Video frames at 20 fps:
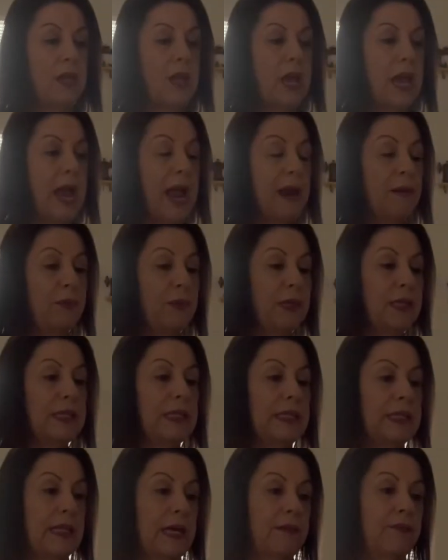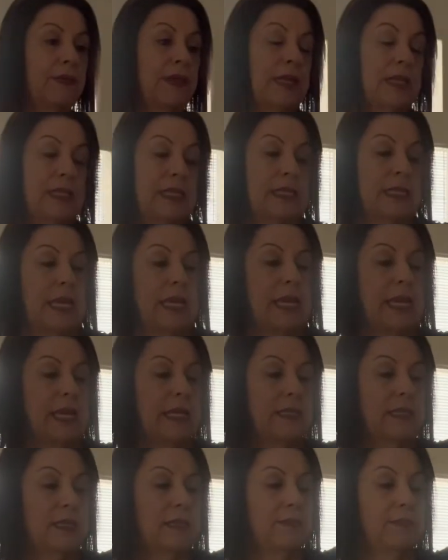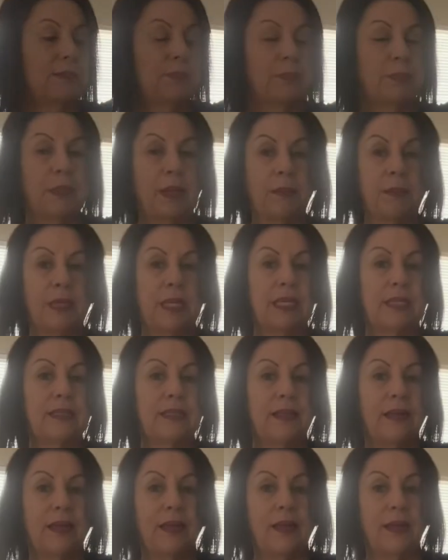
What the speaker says: I really love this. And I mean,